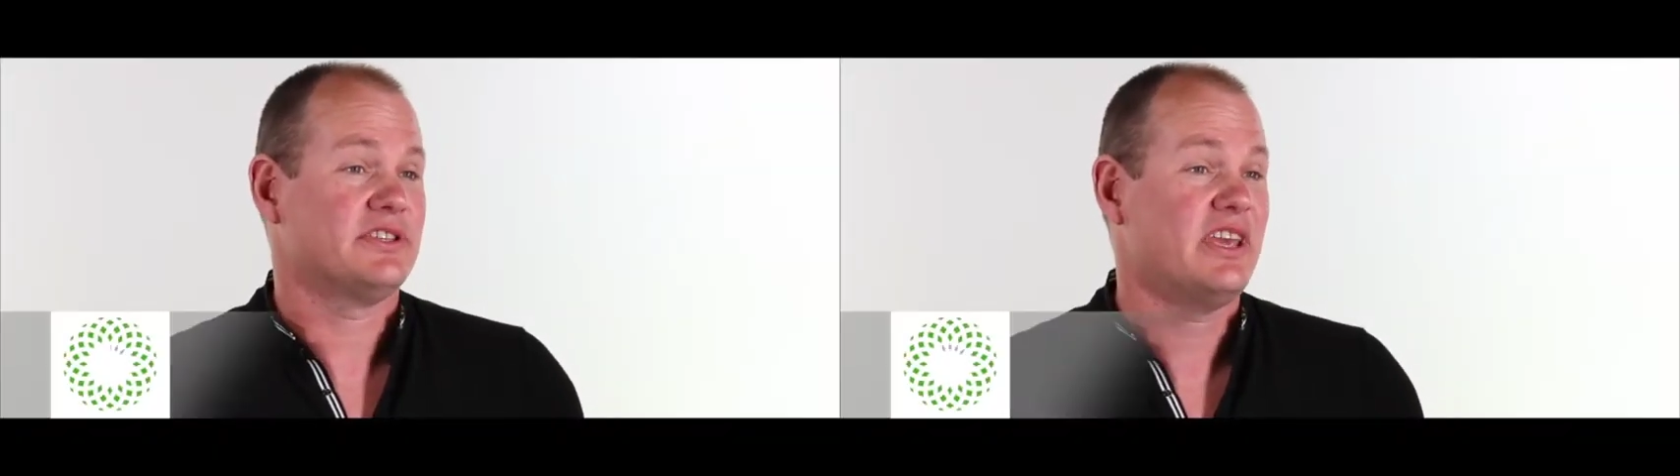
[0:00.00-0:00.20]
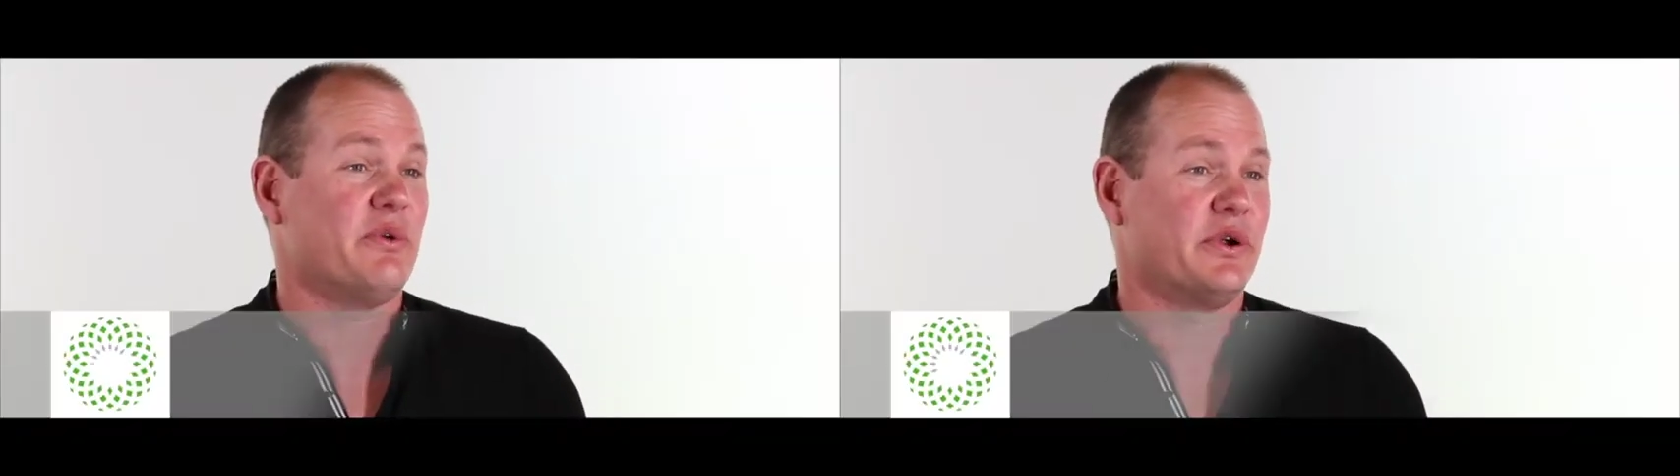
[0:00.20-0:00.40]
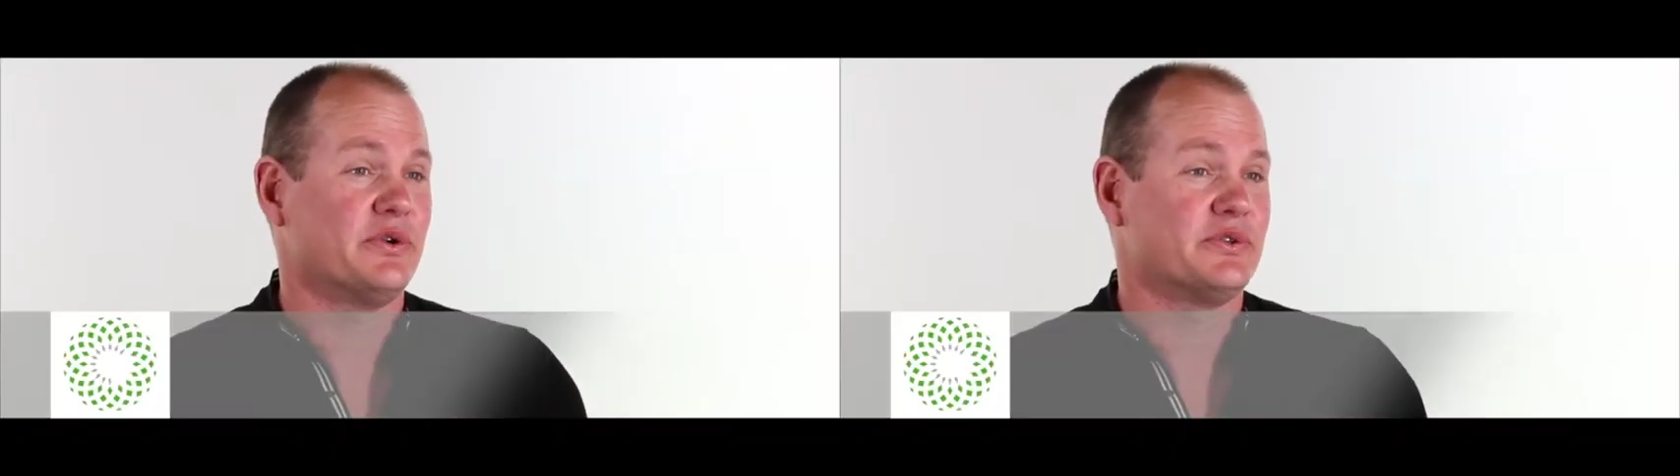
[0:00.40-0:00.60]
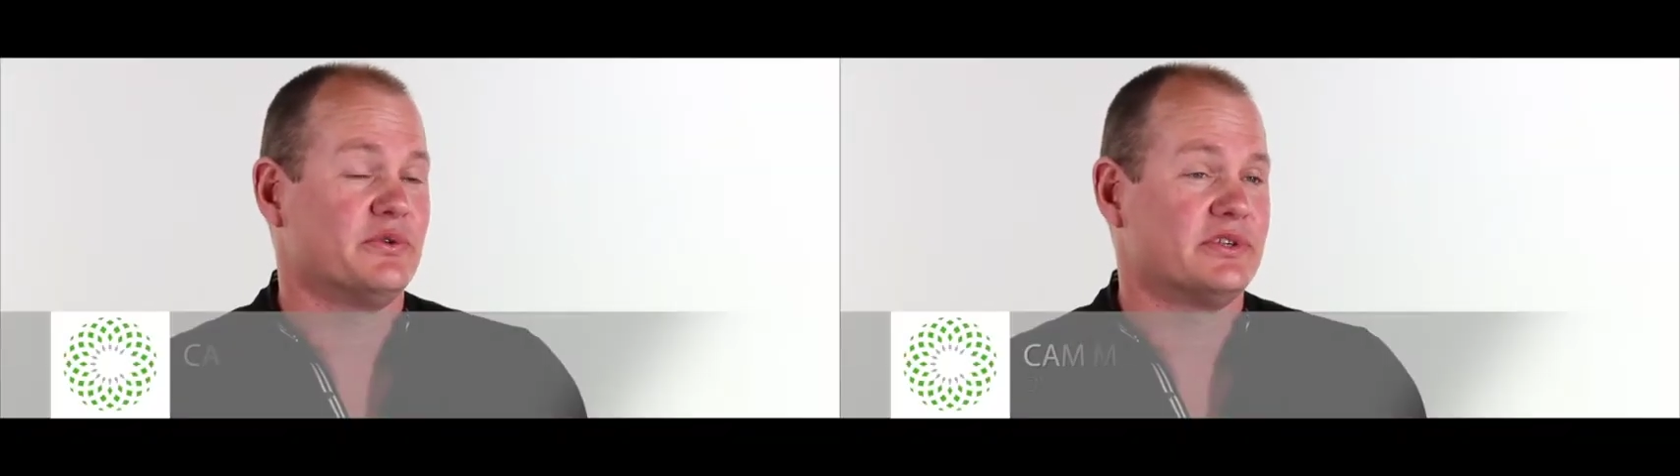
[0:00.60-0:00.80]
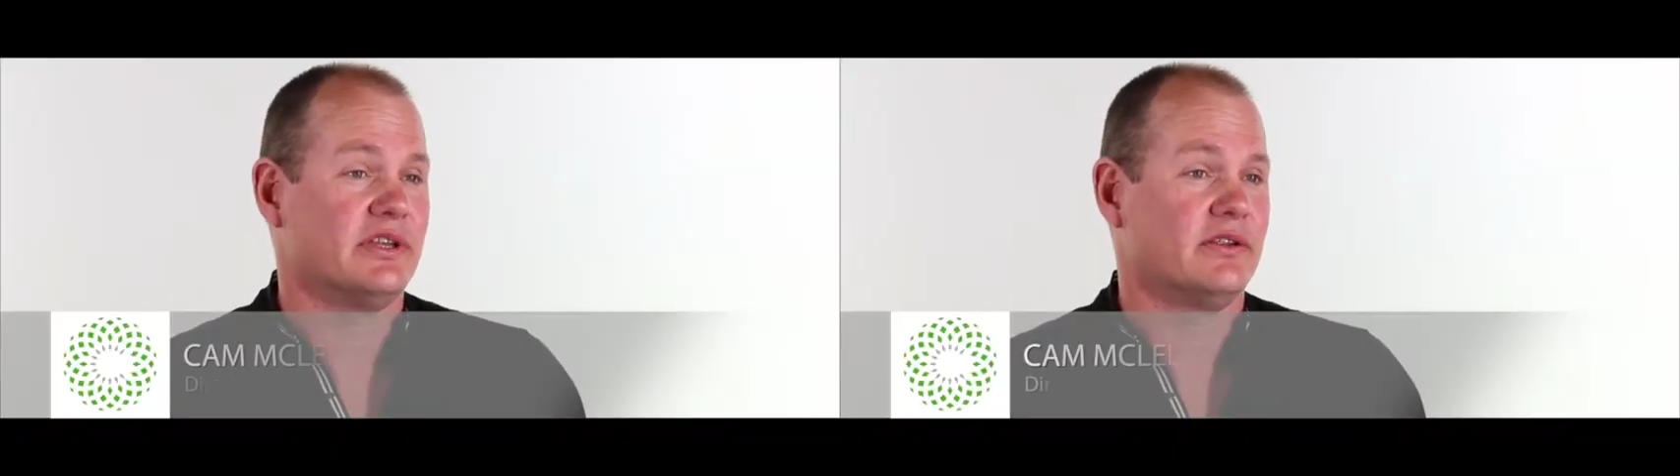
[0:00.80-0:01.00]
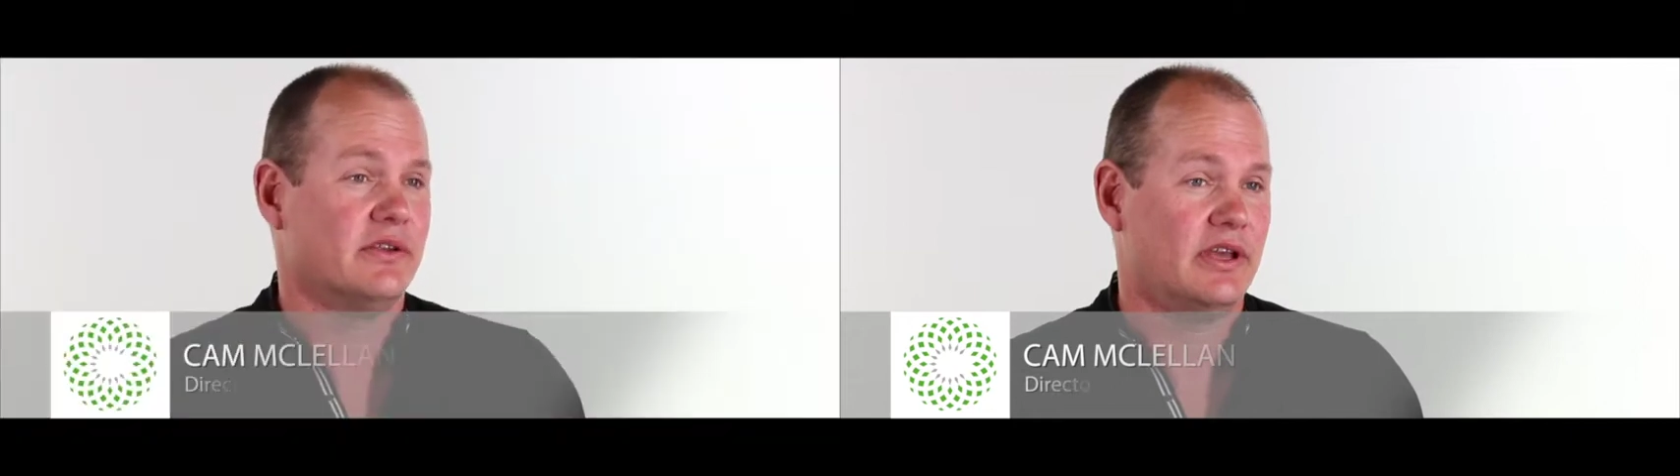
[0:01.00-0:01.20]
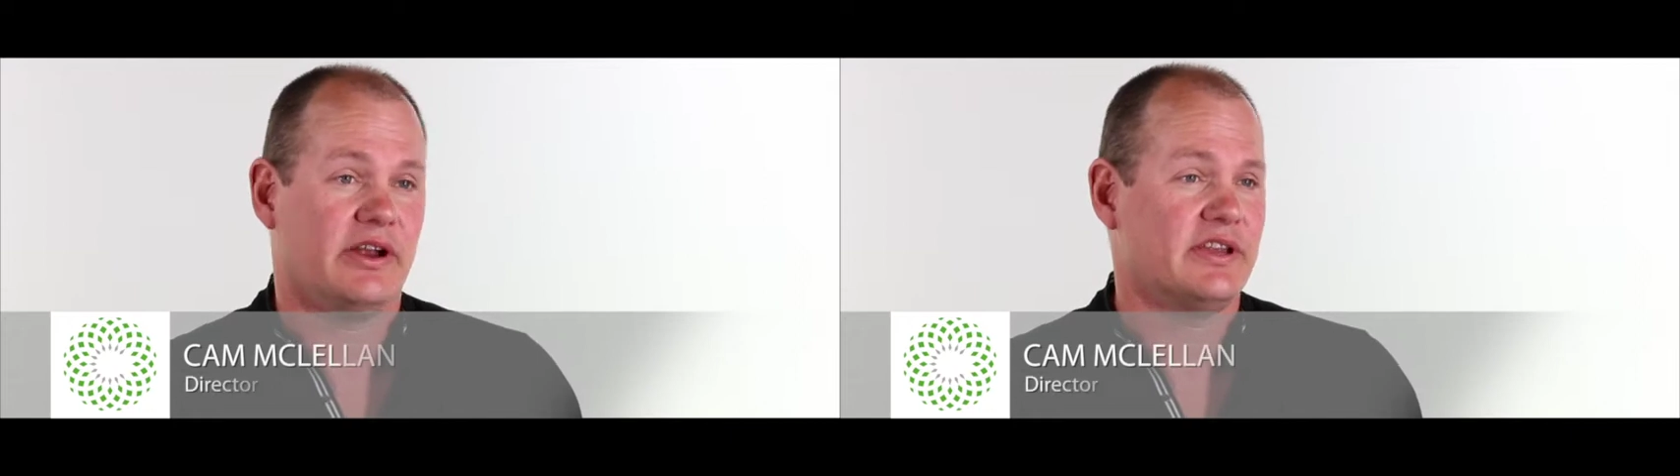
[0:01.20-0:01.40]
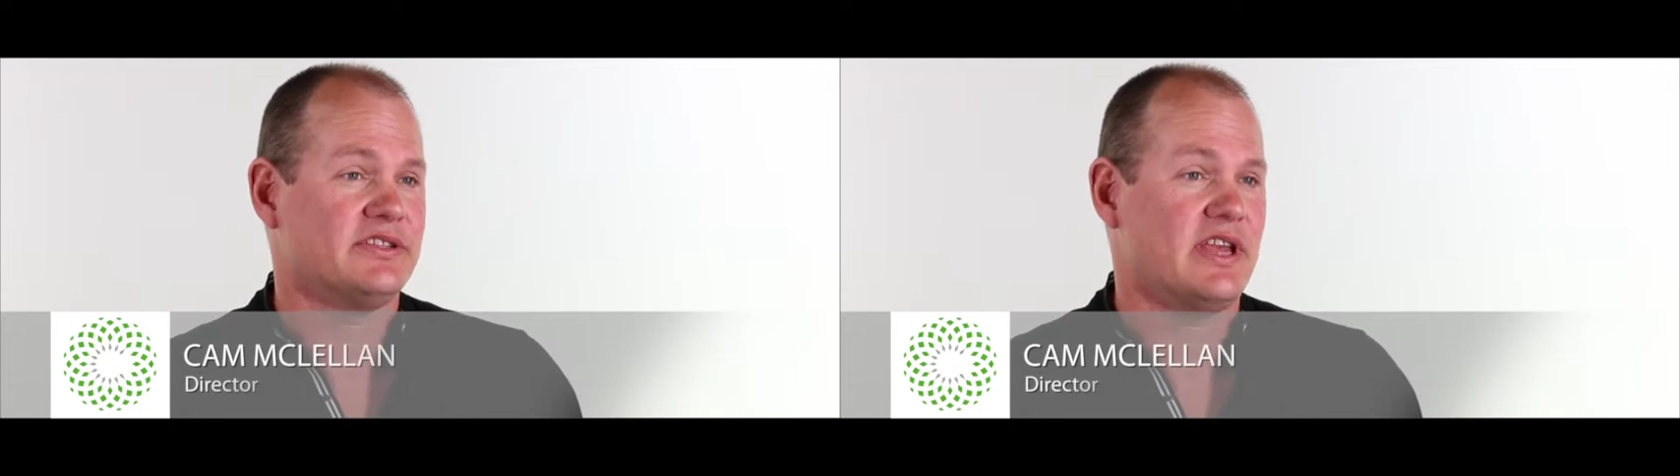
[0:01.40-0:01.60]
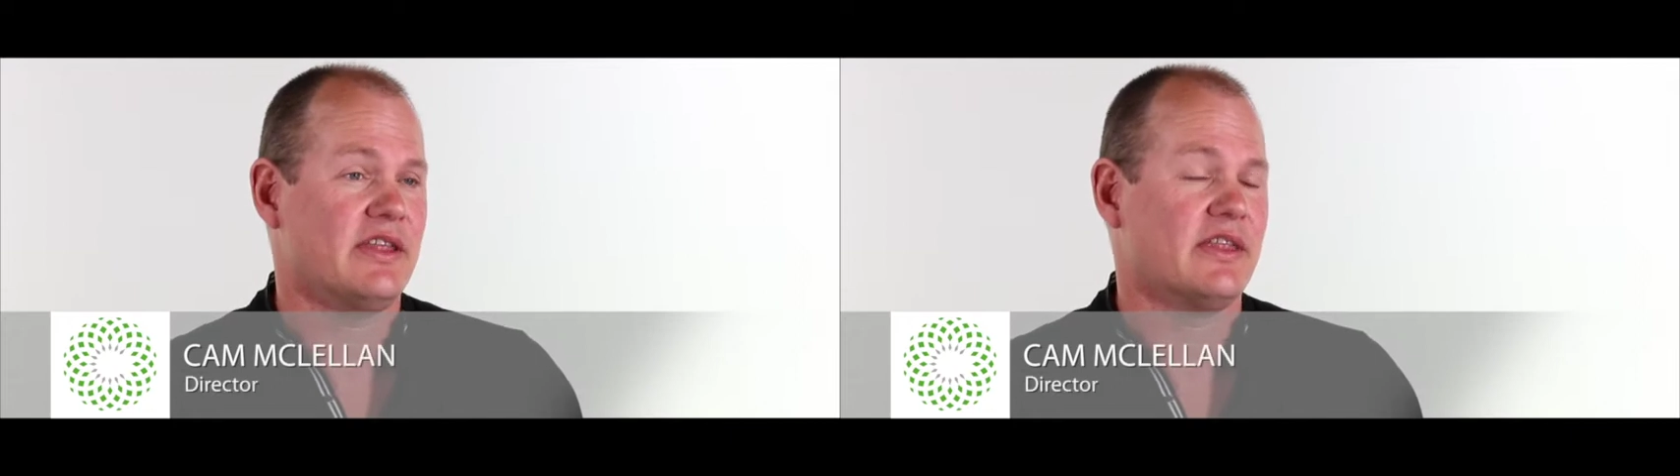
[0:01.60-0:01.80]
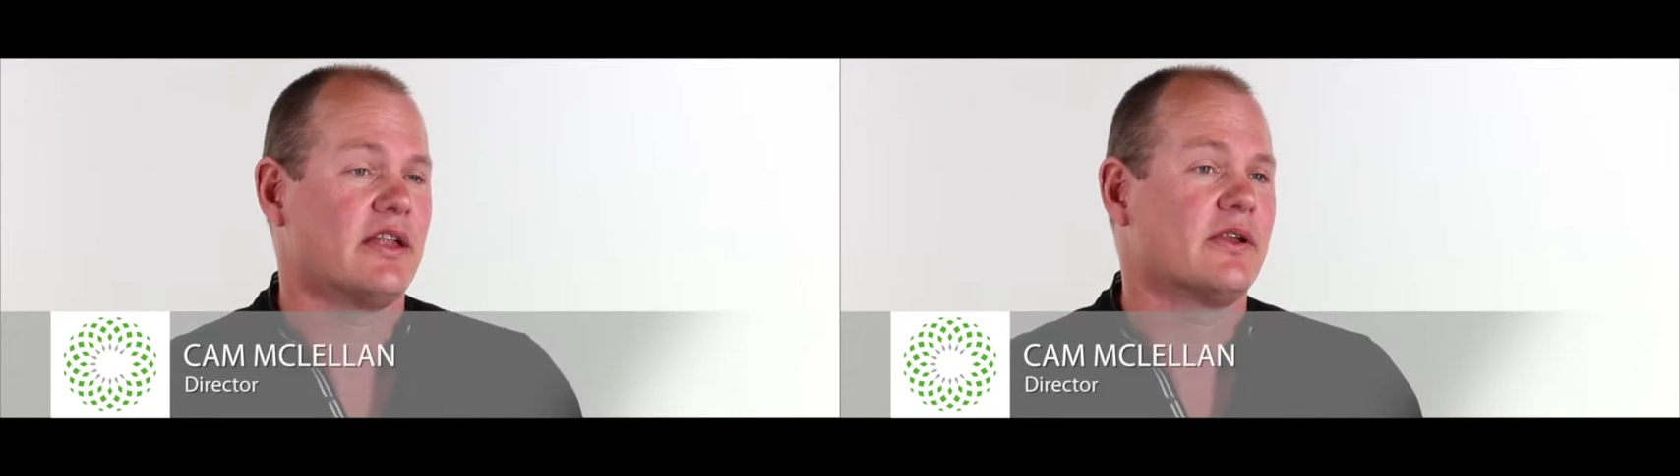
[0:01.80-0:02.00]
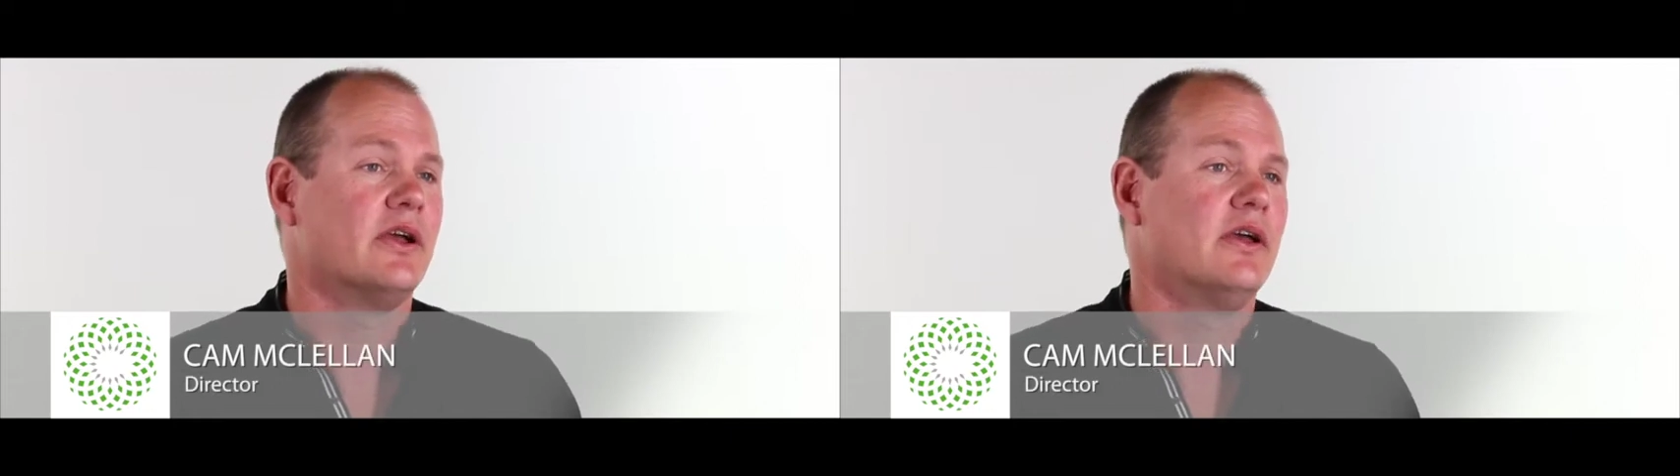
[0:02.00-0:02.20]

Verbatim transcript: scary or daunting, and I understand that.